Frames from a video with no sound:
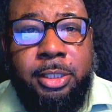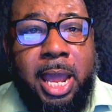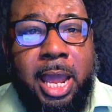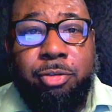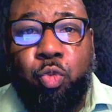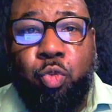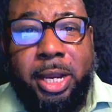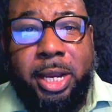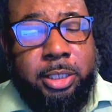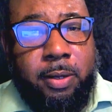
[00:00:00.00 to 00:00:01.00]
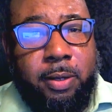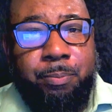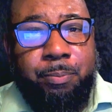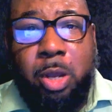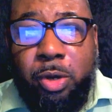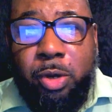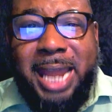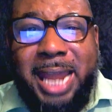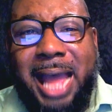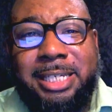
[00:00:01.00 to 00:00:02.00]
they have switched. They will
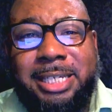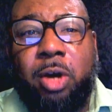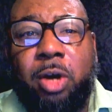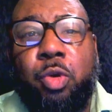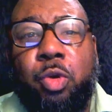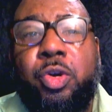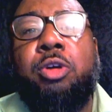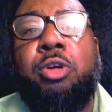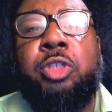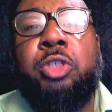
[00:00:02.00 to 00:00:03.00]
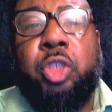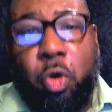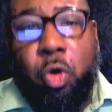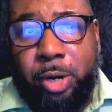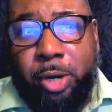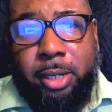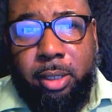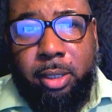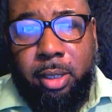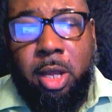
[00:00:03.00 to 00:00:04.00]
not tell the real story.
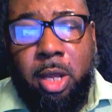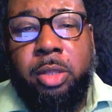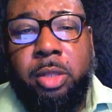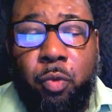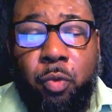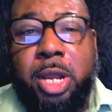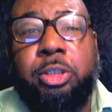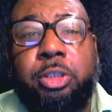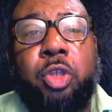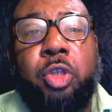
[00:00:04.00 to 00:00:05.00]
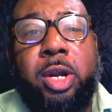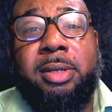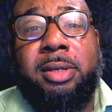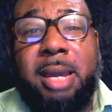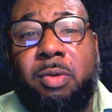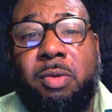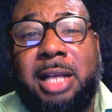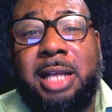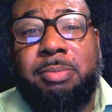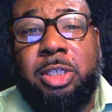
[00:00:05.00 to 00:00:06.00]
The real story of Debbie
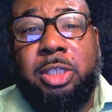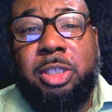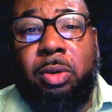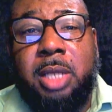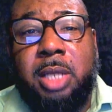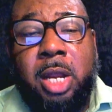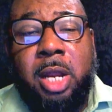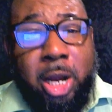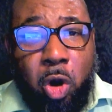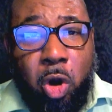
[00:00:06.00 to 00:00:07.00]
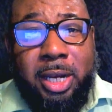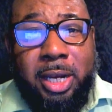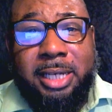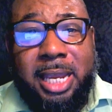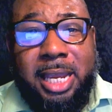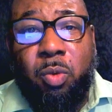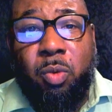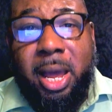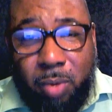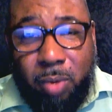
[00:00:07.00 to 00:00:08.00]
Wasserman Schultz and her link to
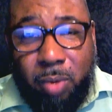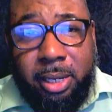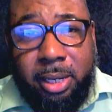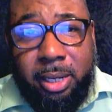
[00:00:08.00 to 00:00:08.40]
Awan